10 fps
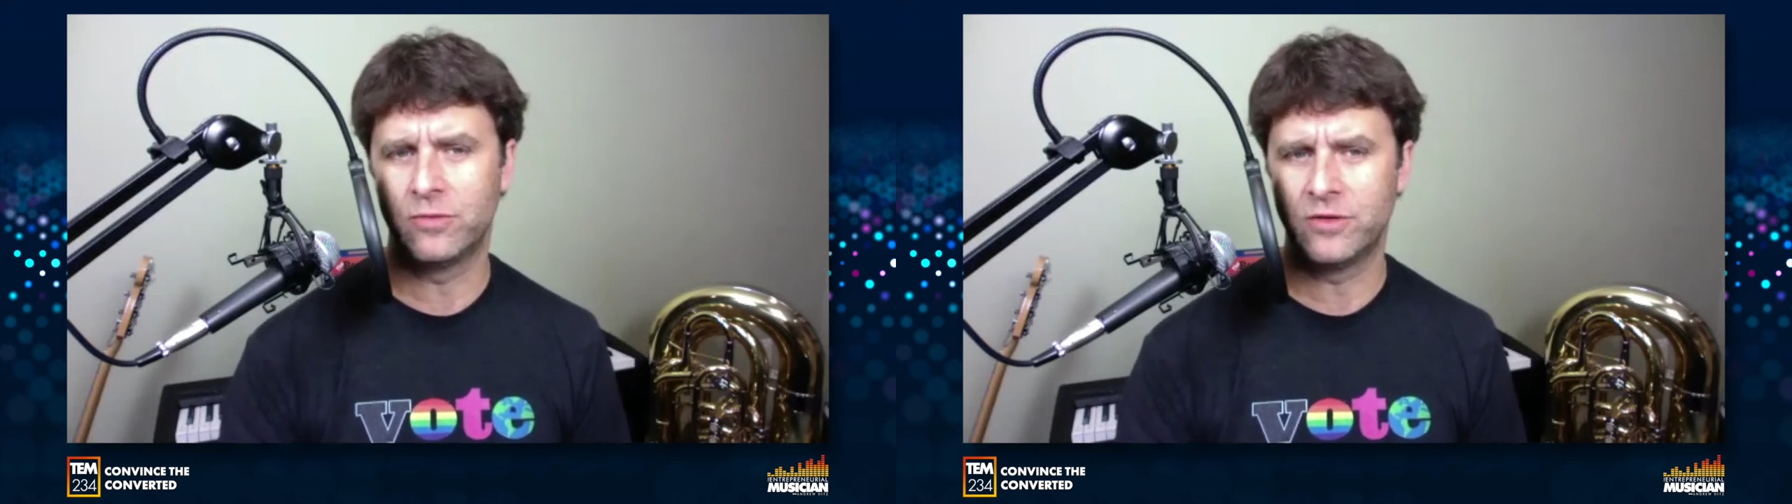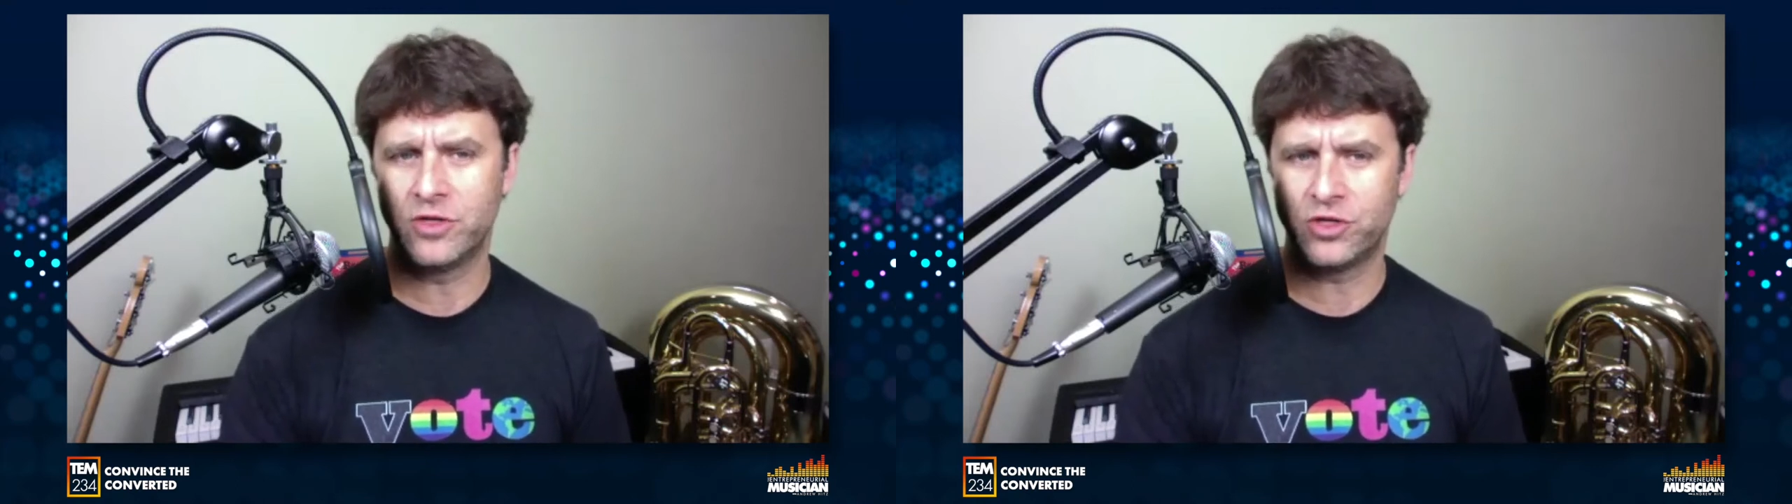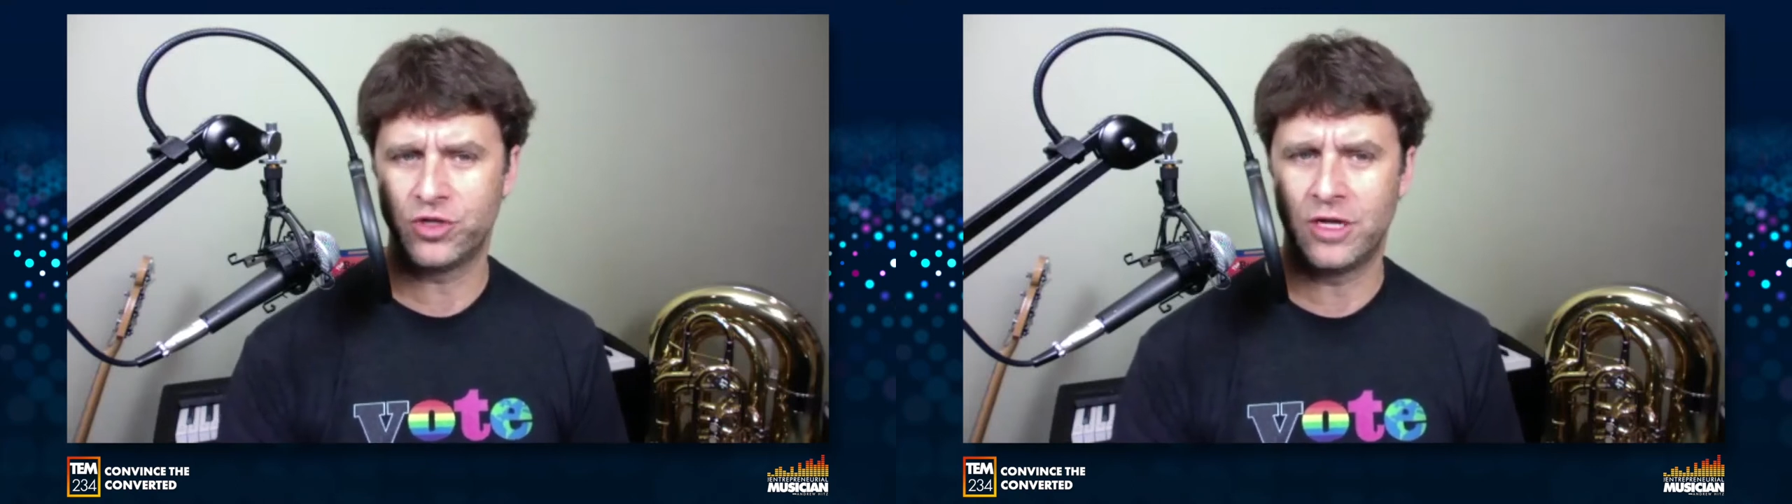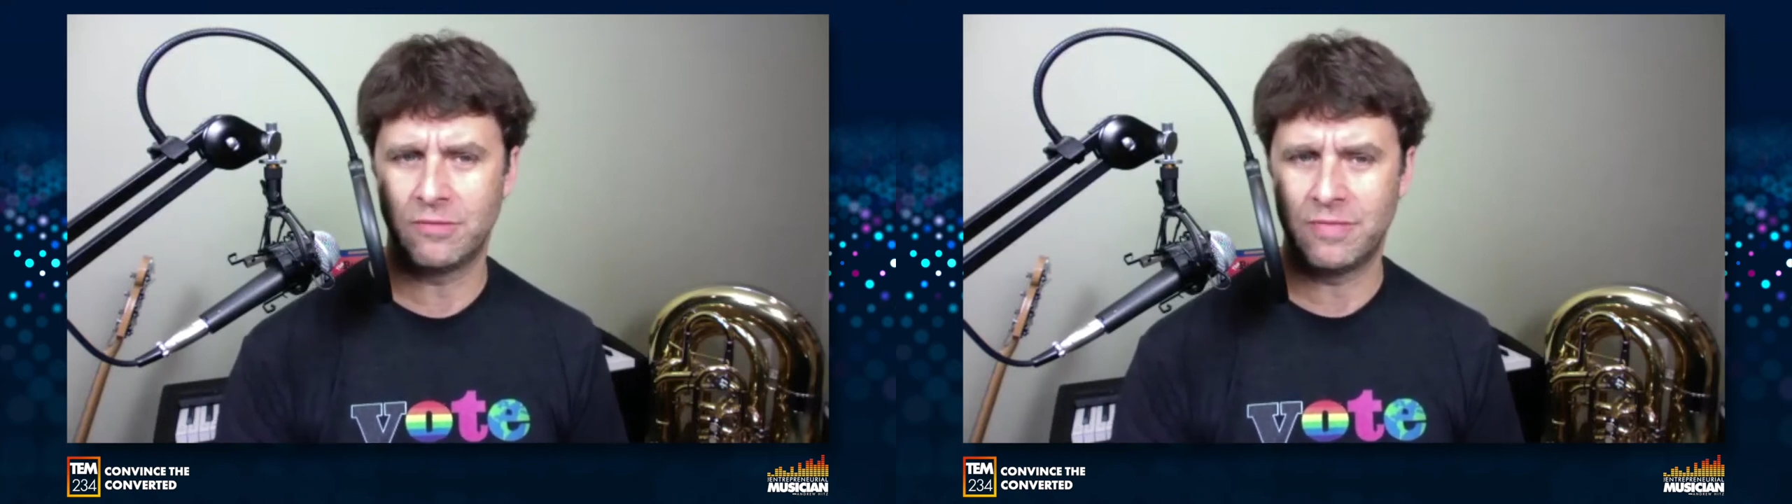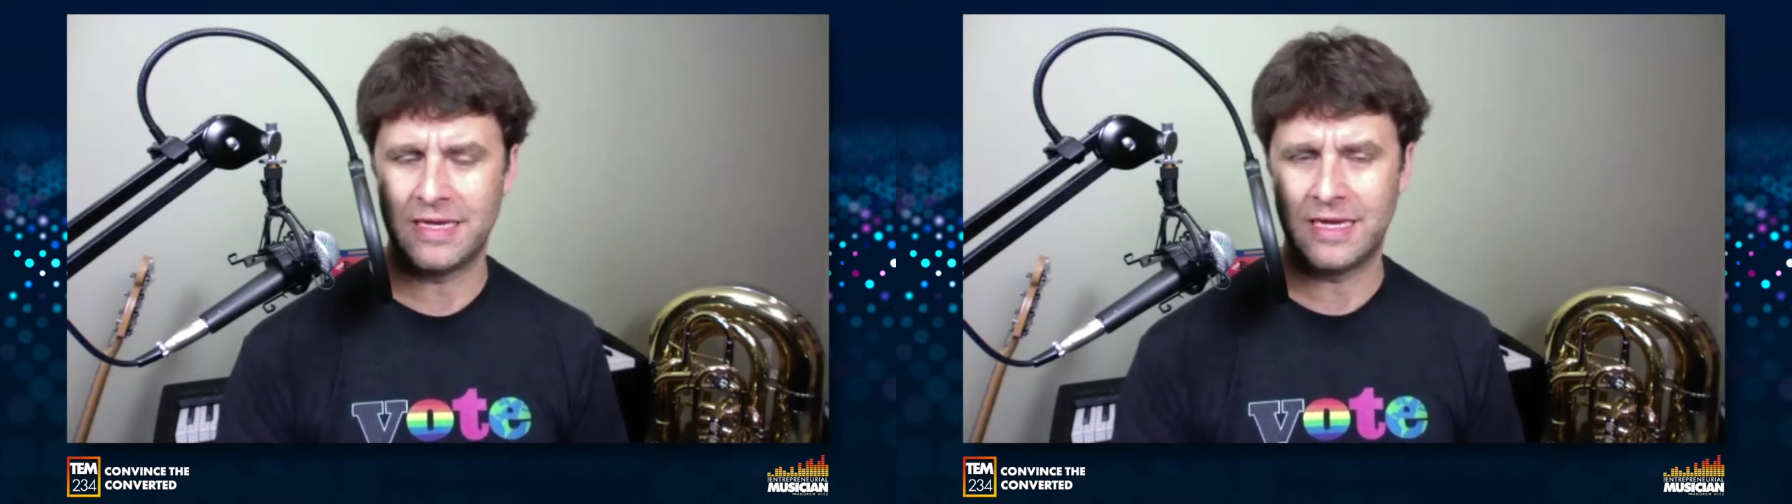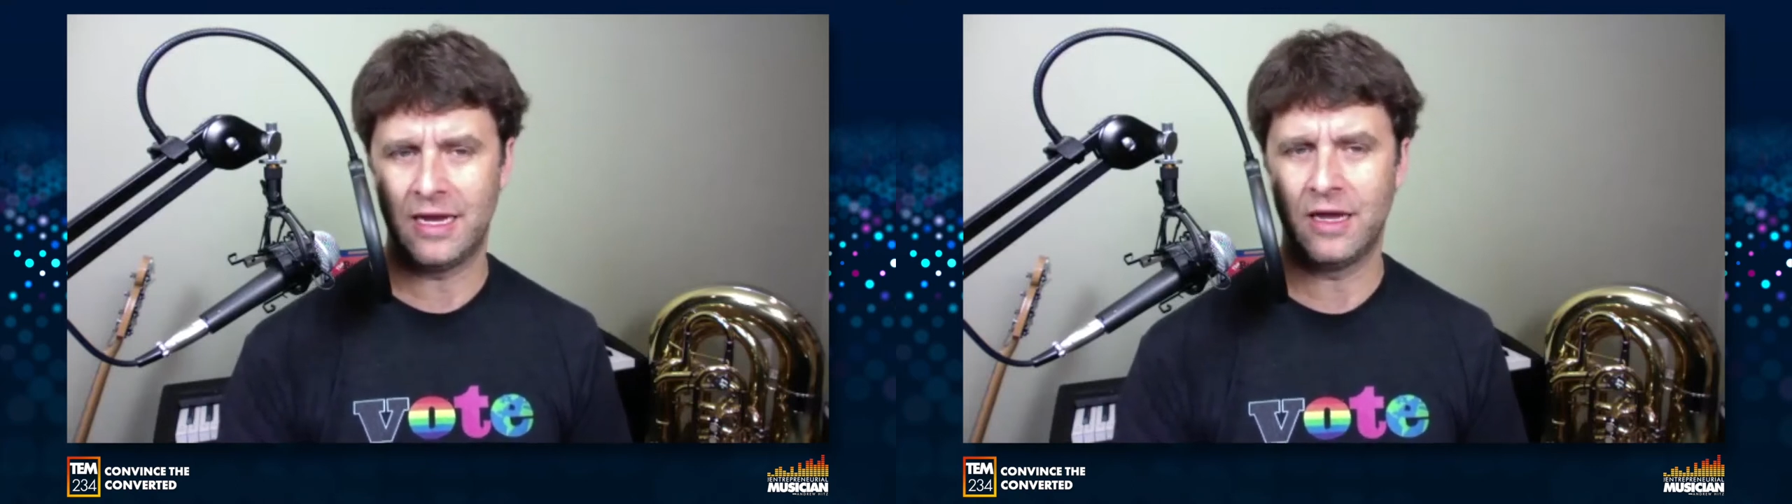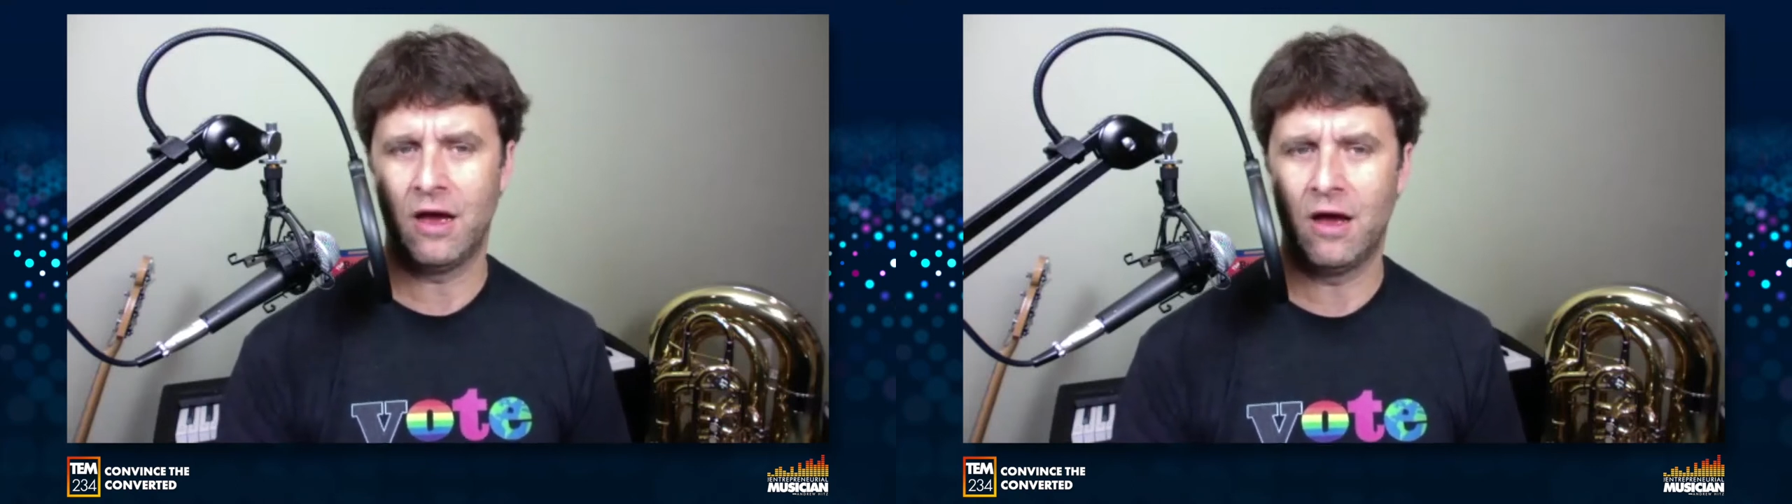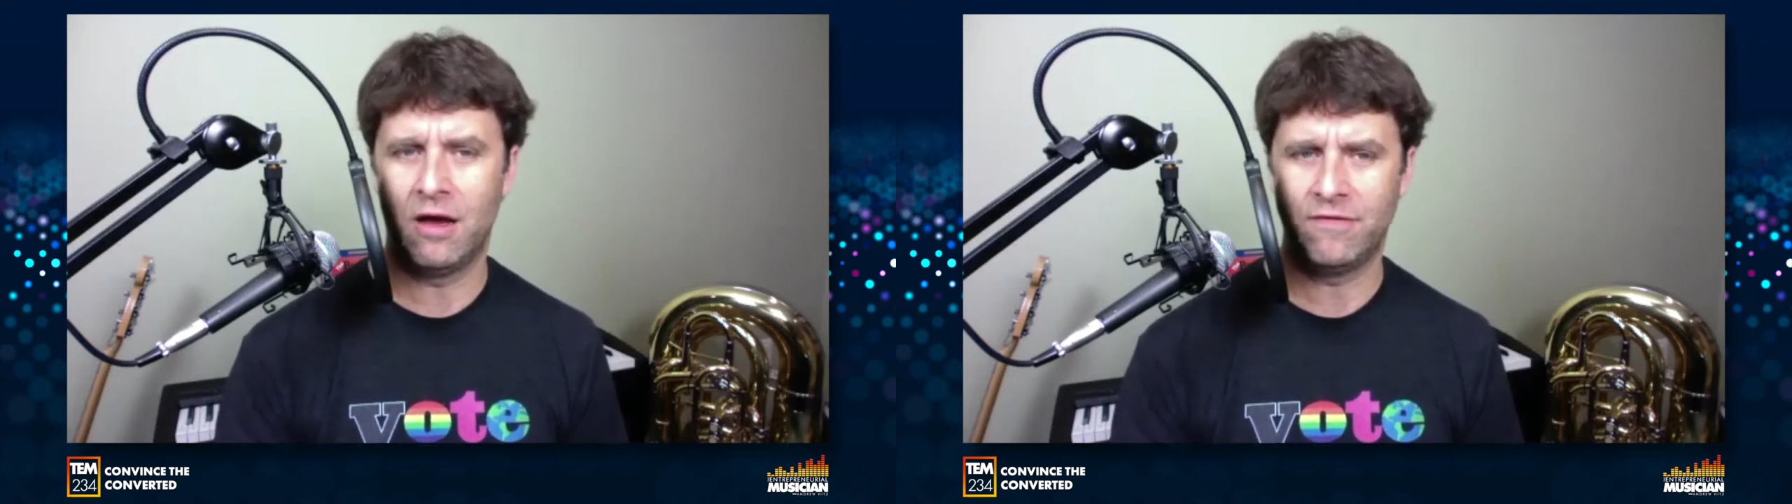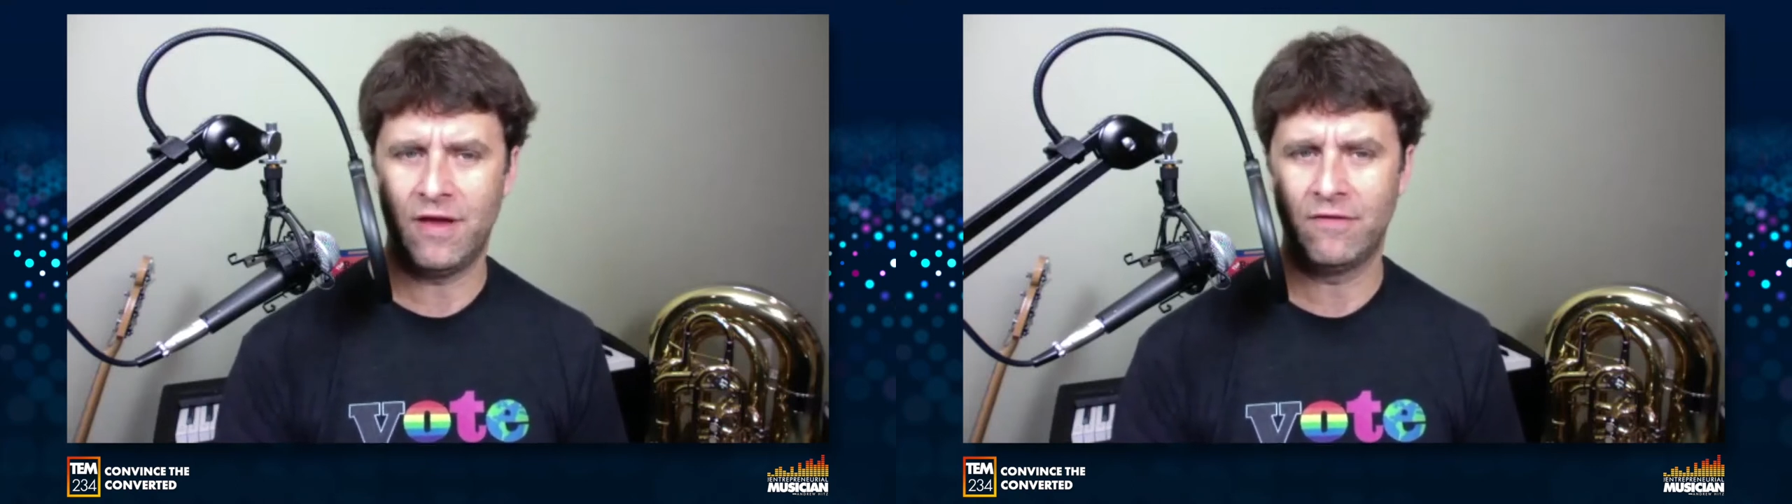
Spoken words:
musician at the beginning of